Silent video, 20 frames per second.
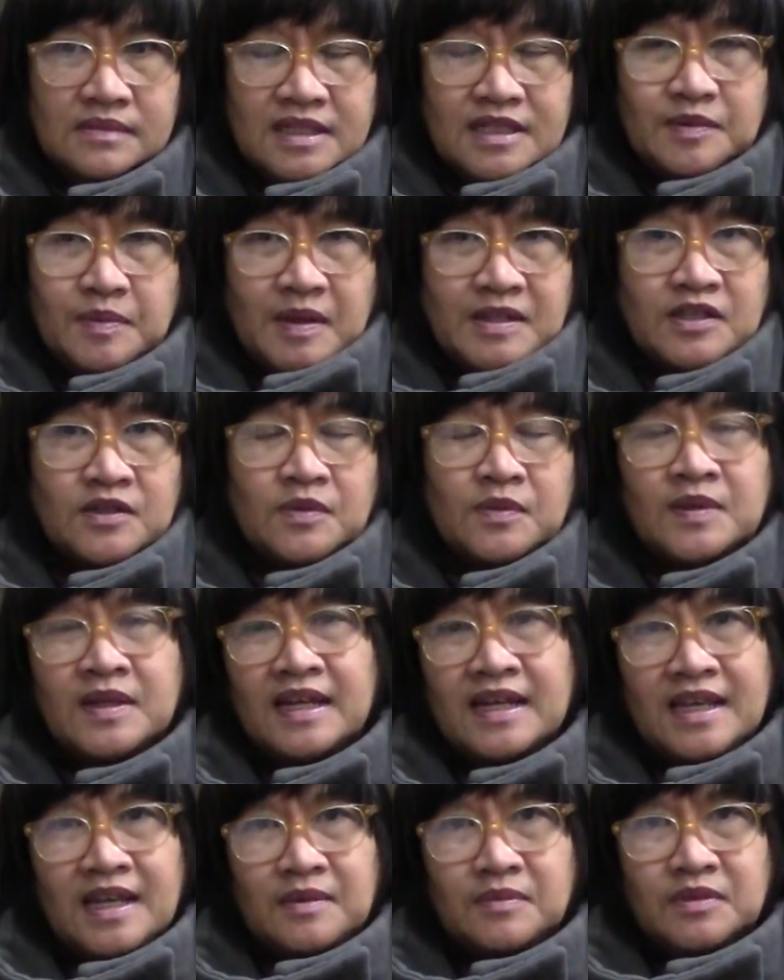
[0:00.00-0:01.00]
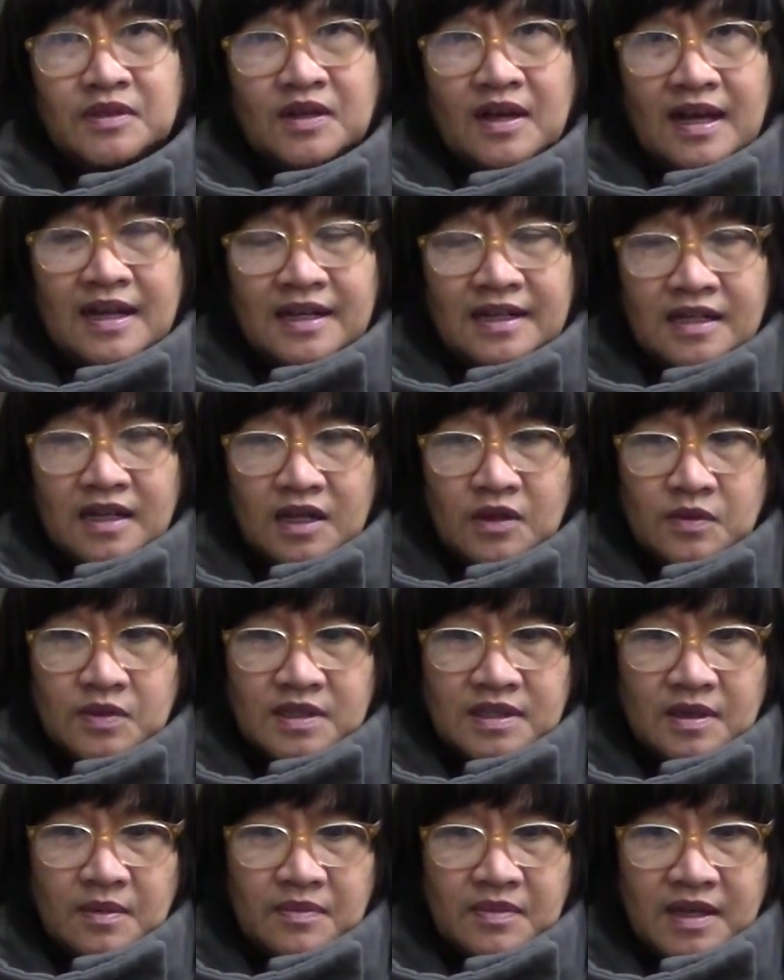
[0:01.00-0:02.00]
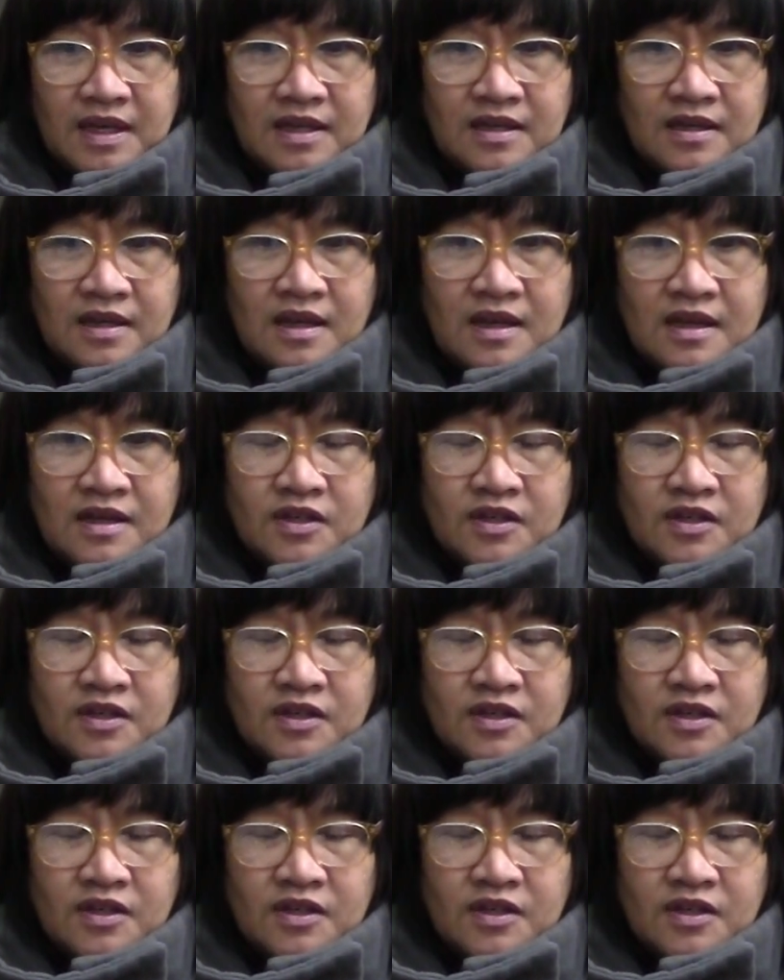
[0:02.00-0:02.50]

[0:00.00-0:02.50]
especially when I came to Canada, it was something